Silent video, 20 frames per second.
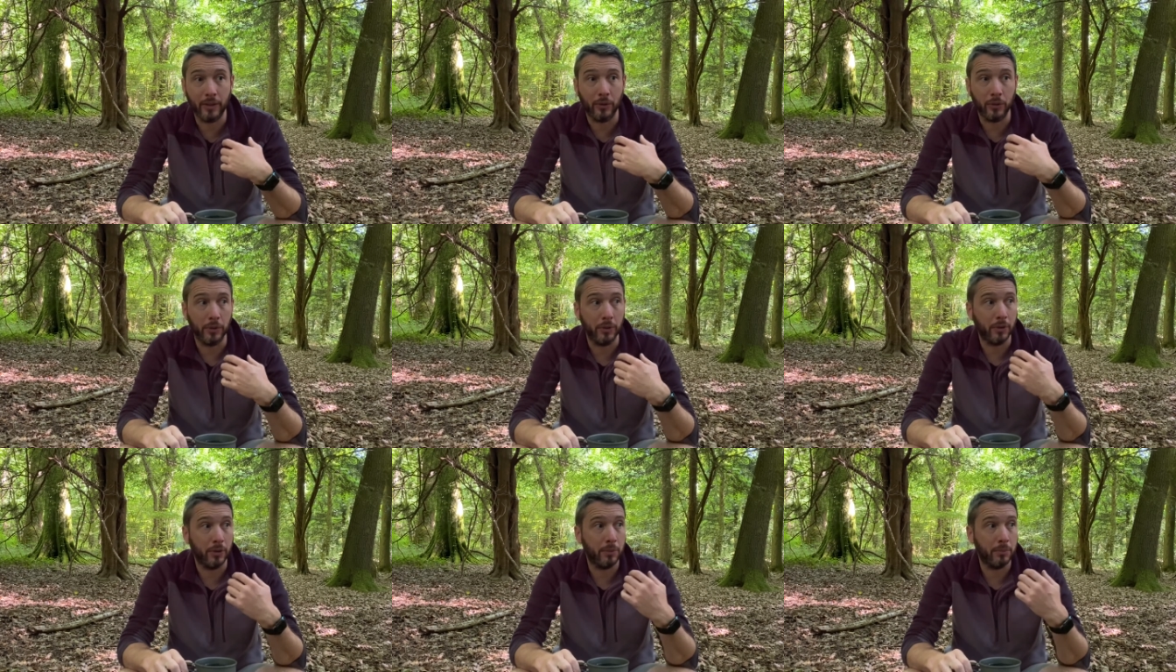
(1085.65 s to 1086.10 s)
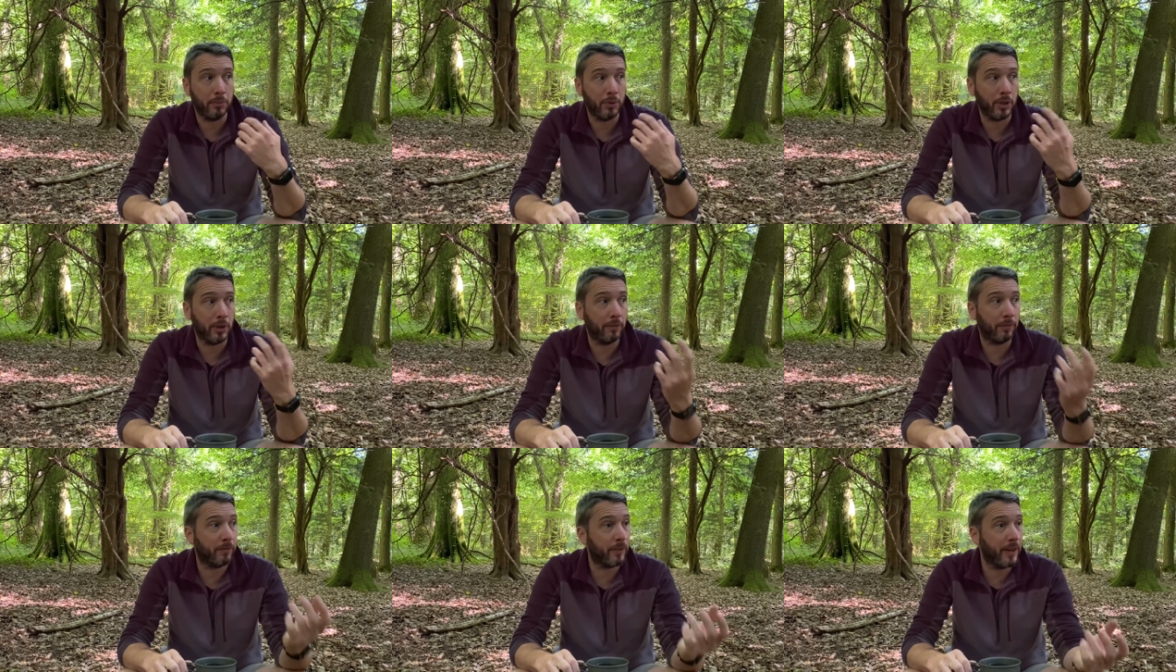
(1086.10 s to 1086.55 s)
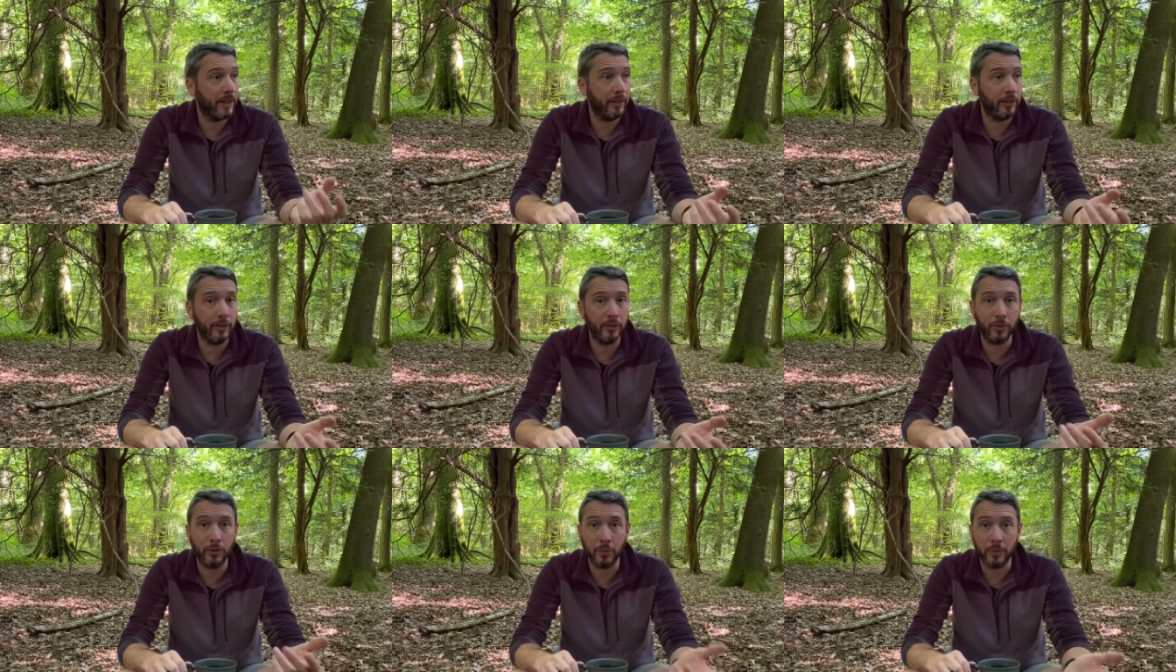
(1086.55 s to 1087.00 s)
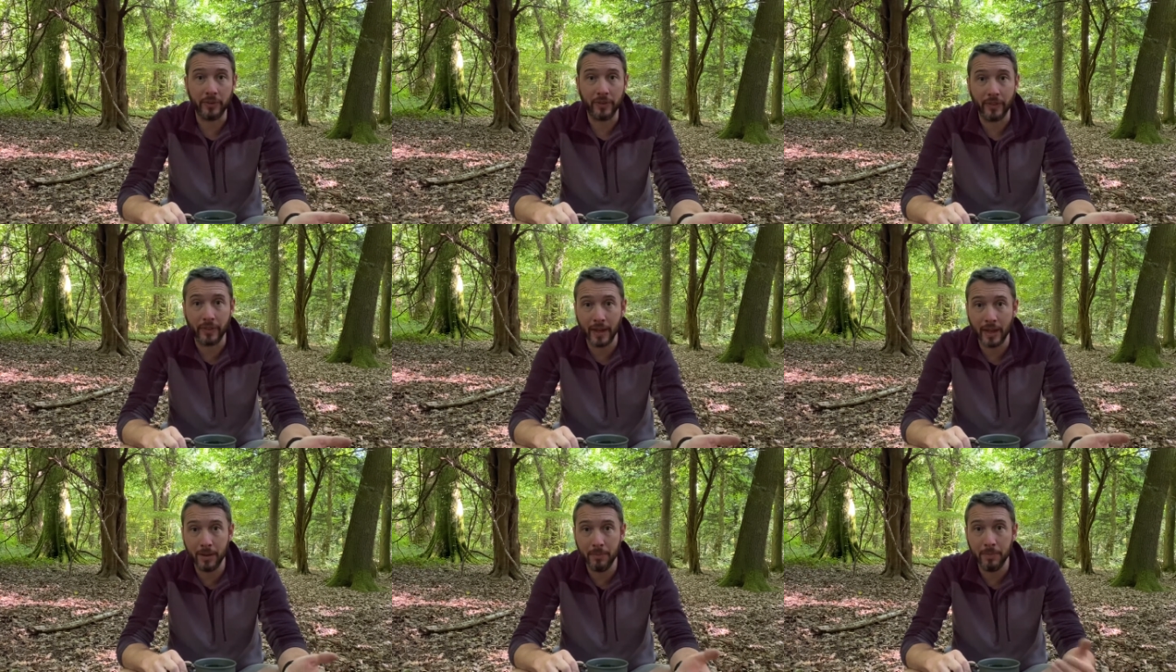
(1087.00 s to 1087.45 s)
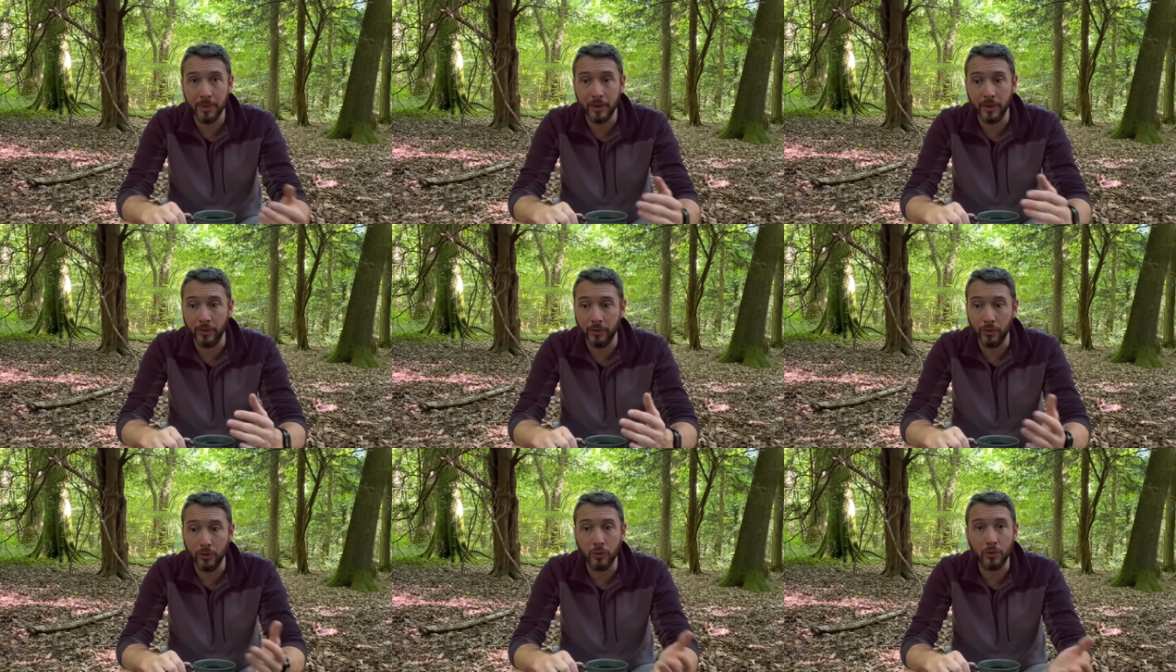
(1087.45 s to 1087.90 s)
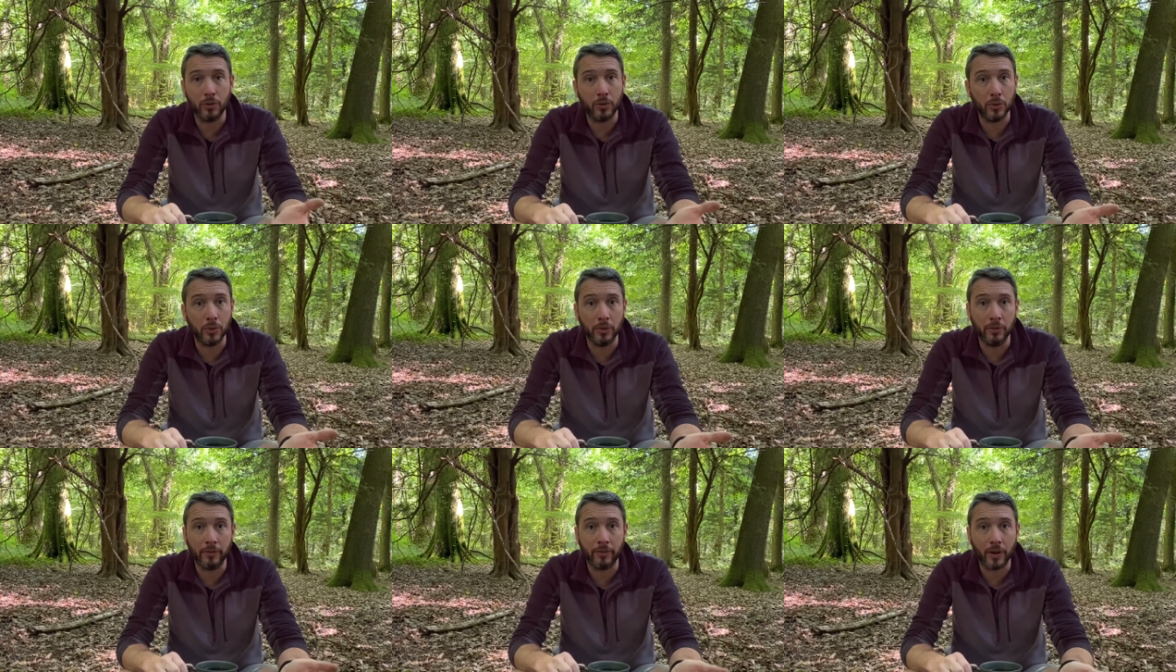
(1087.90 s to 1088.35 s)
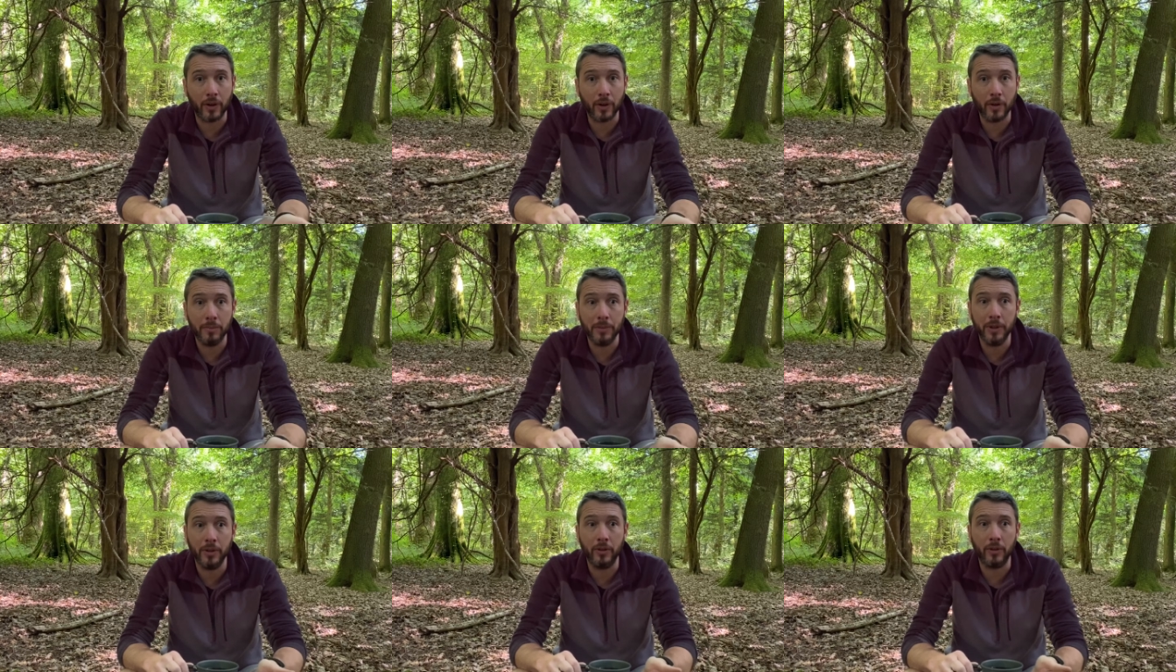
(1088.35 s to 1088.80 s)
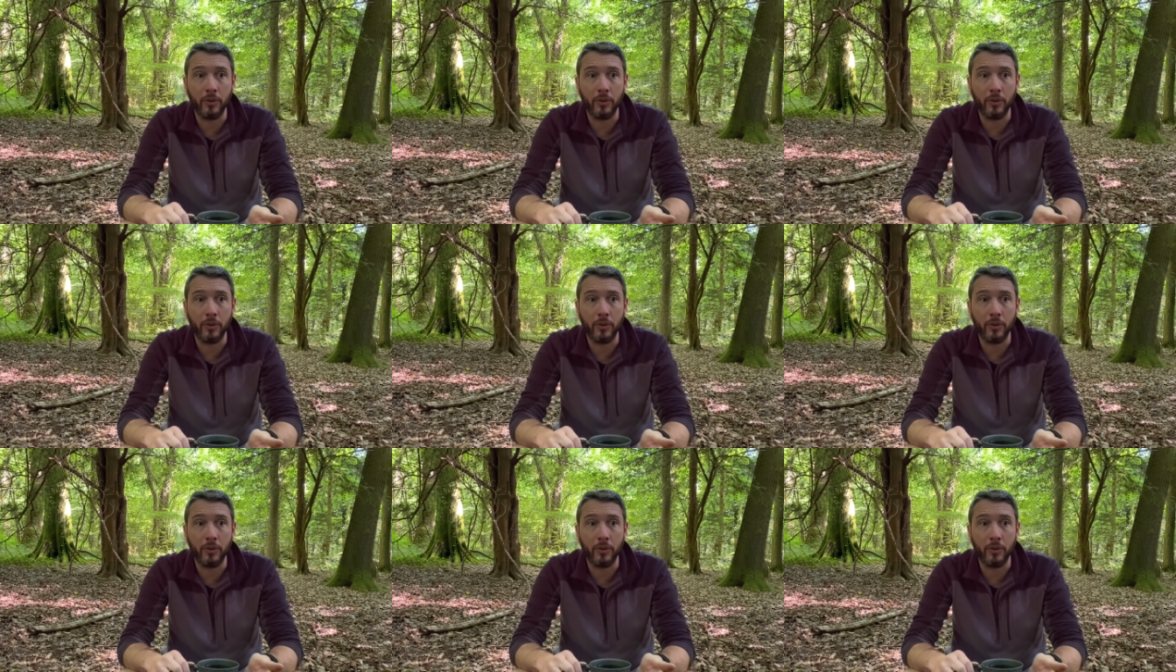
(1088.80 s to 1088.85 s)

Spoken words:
or you can bring a friend and talk to them in a neutral environment,